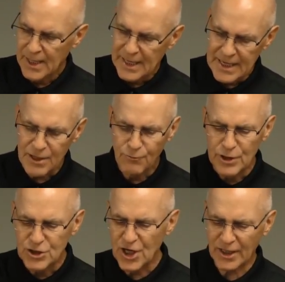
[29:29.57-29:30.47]
He
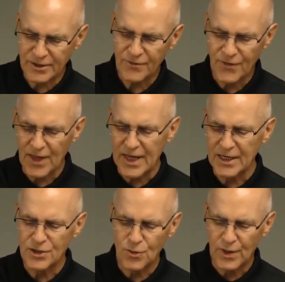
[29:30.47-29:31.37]
rejected the
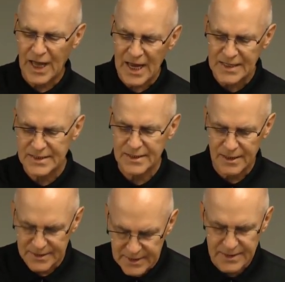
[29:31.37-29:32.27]
Hindu caste
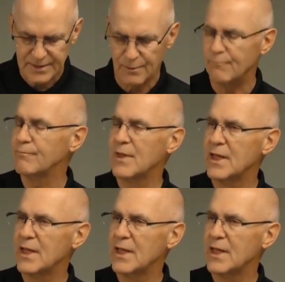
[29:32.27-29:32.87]
system.